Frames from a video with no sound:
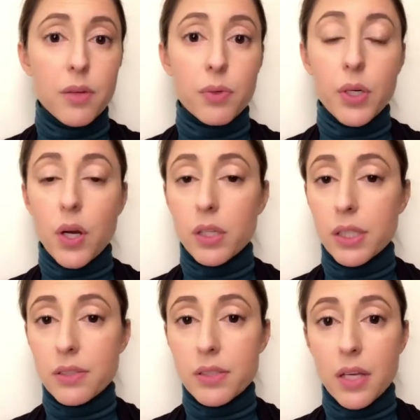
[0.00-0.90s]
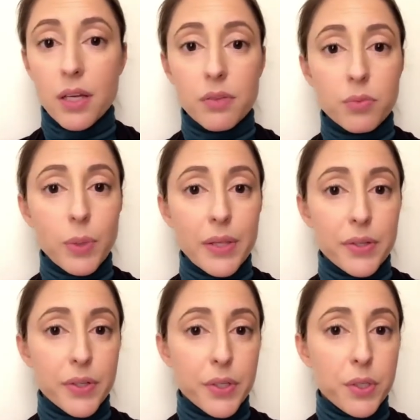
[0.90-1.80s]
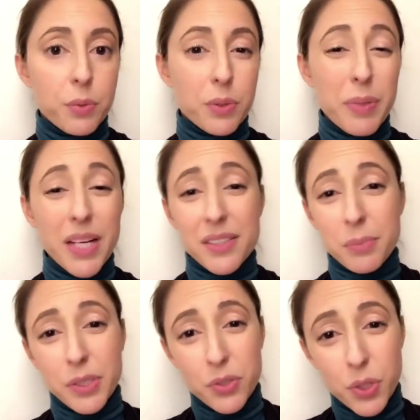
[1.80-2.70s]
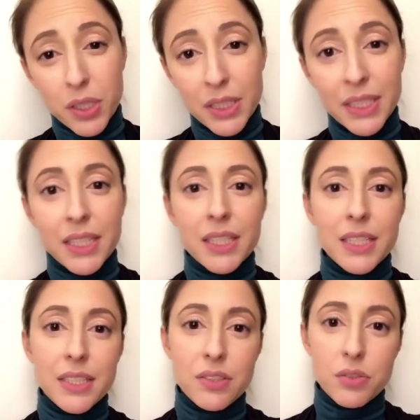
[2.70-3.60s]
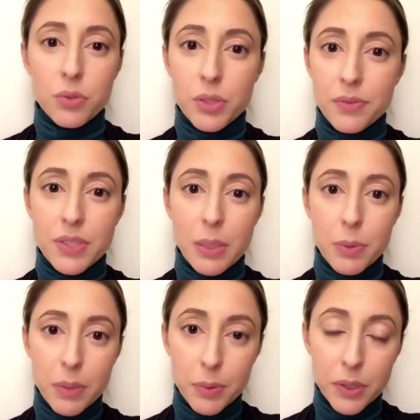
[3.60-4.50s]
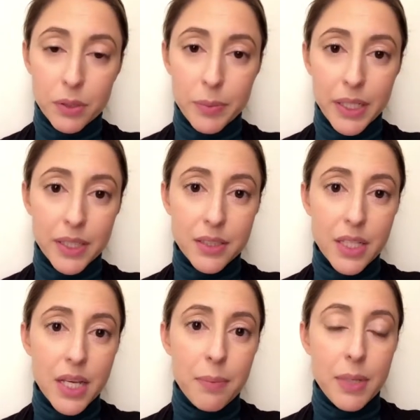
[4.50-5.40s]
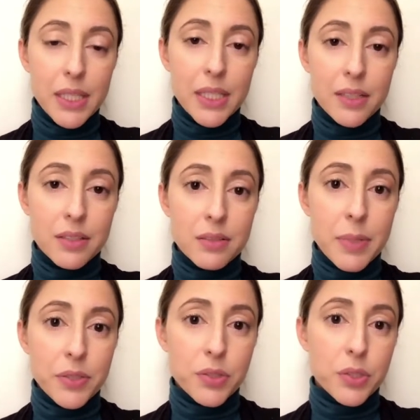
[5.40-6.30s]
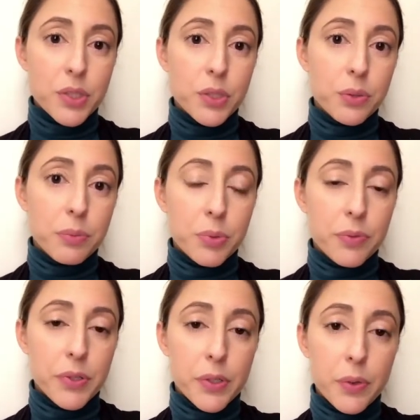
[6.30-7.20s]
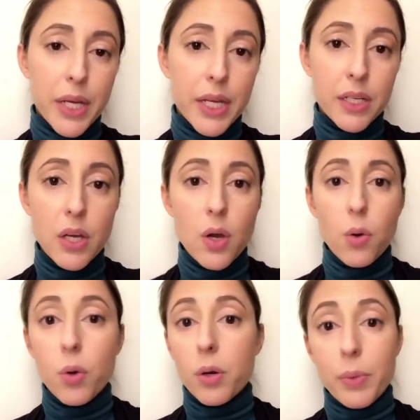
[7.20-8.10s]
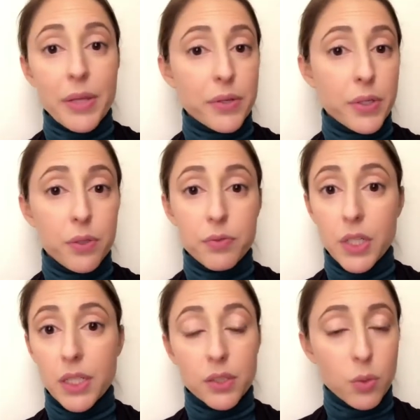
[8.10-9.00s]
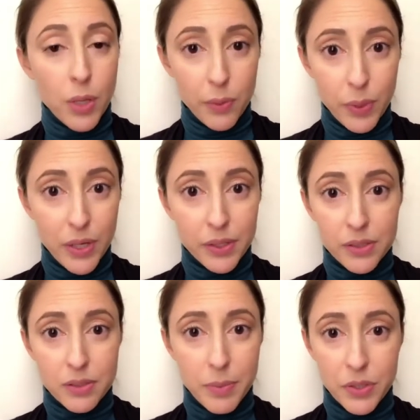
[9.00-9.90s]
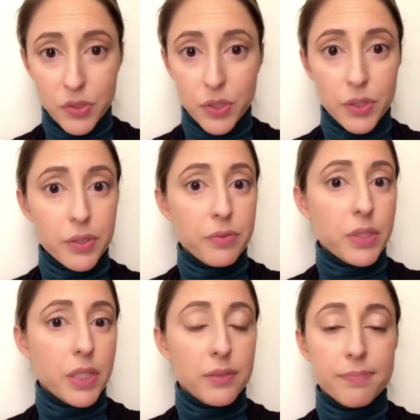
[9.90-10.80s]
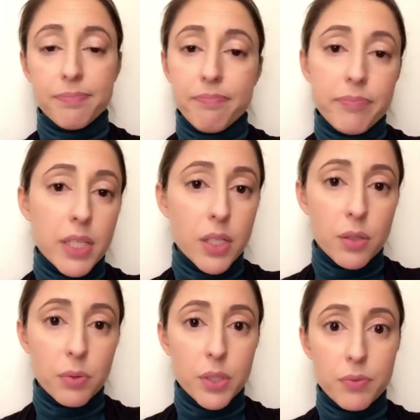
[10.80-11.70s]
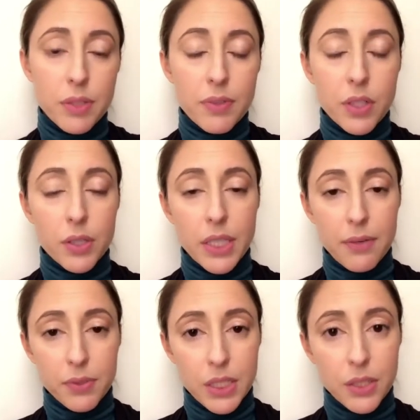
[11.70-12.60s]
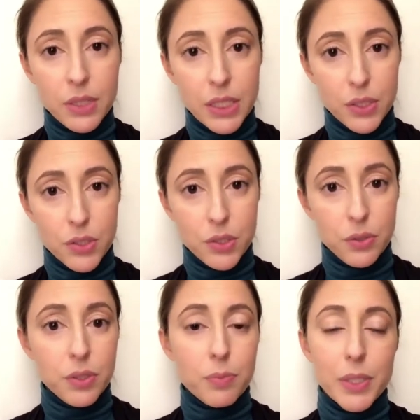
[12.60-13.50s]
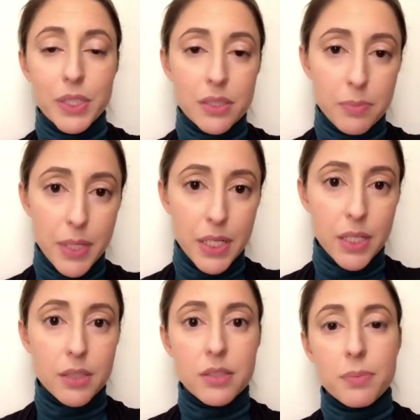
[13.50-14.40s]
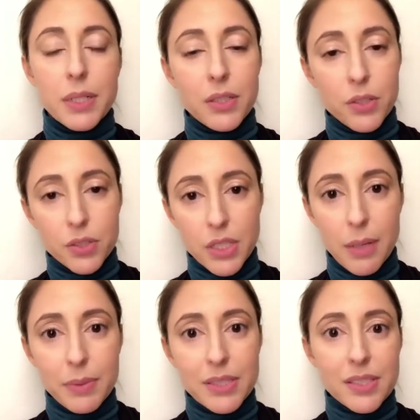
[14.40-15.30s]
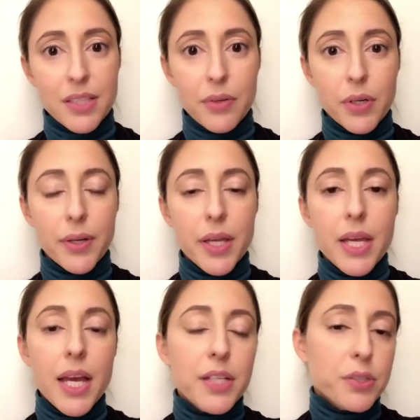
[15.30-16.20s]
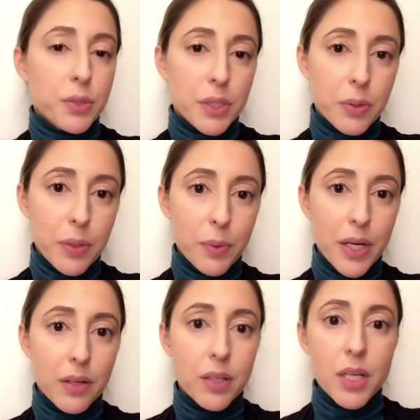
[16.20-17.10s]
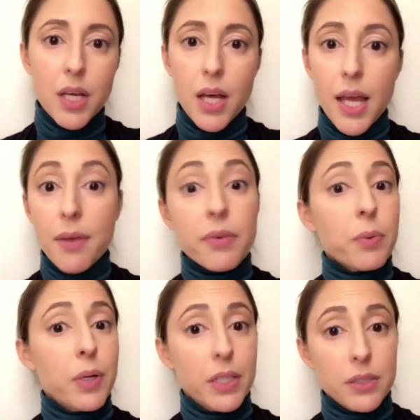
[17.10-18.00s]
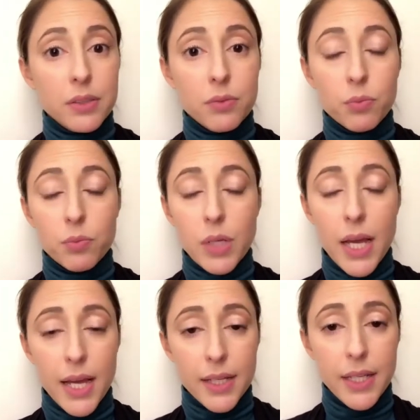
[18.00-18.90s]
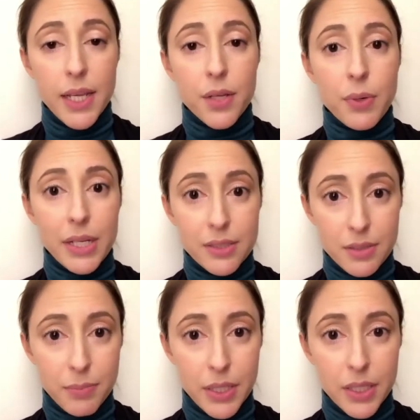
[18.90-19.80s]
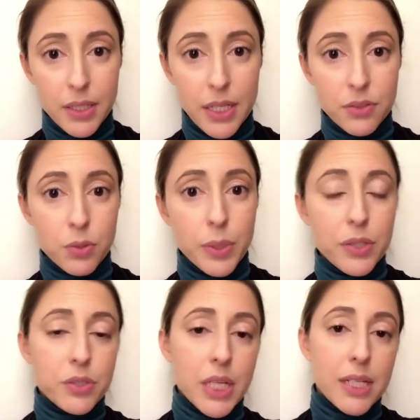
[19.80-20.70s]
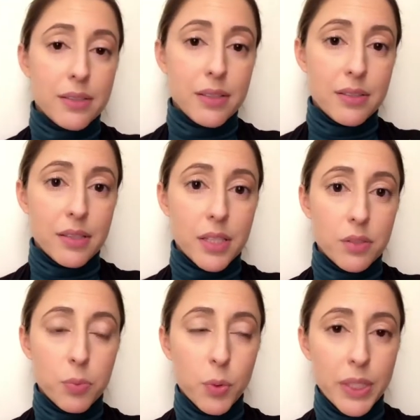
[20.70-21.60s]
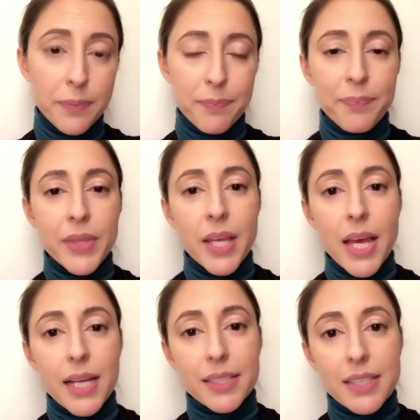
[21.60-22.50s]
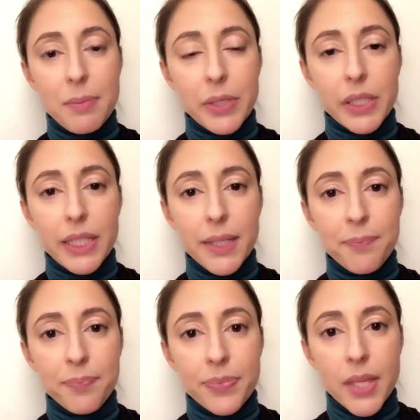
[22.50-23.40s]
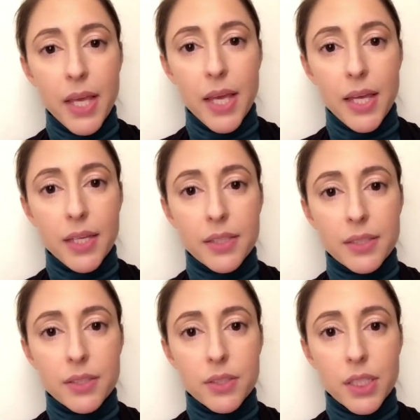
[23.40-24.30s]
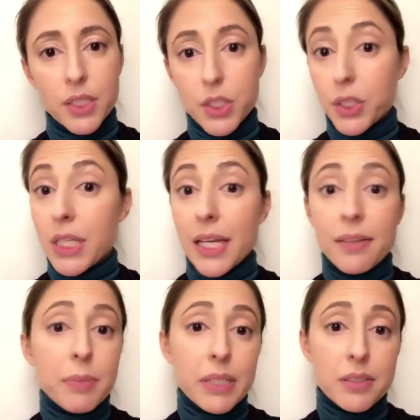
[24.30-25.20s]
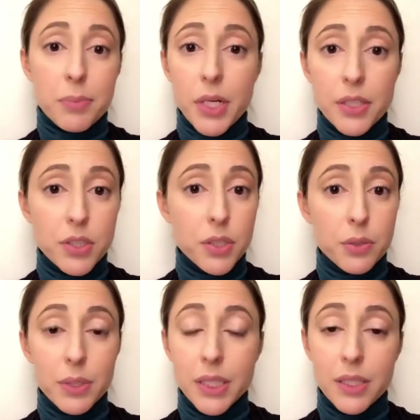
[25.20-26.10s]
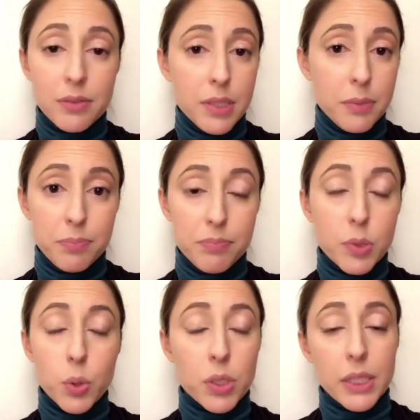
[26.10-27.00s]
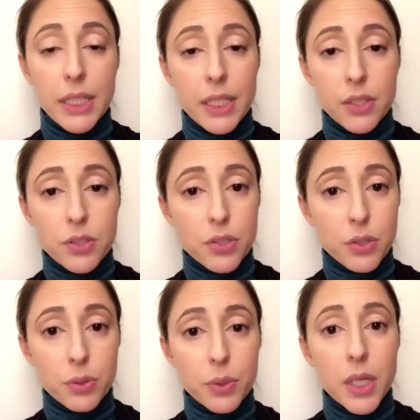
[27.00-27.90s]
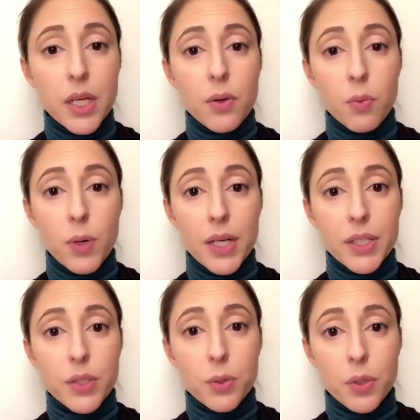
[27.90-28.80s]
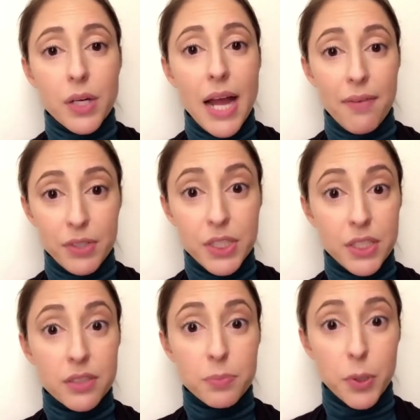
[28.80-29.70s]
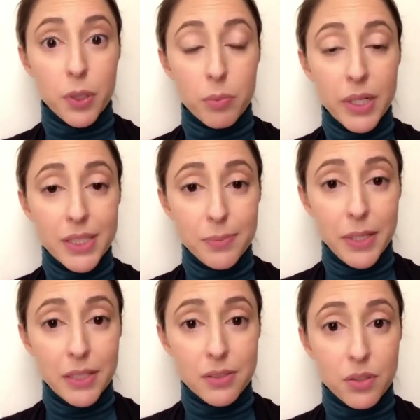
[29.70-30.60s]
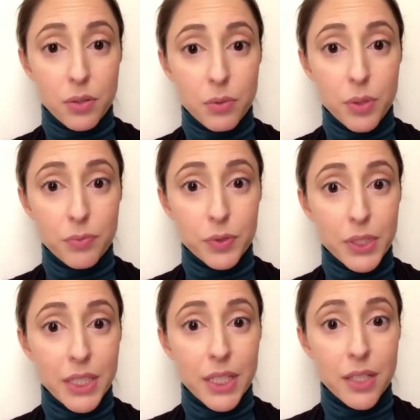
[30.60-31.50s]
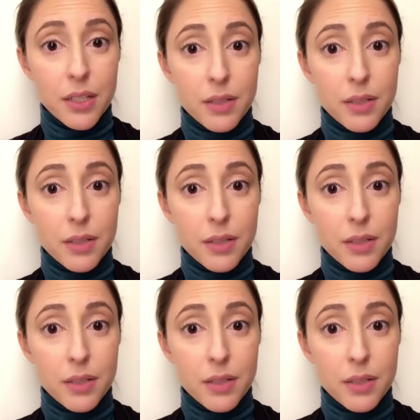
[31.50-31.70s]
regardless of whether you were possibly struggling and need to sort of step it up a little bit by the end of the semester to improve your grade, or whether you've done quite well this semester, you've given all the effort that you needed to, you've participated, submitted your assignments, etc., and you're doing quite well, everyone had a grade submitted as to what your status is at this point academically. And it should not have been a surprise to you. It correlated to what your average is per Brightspace. So hopefully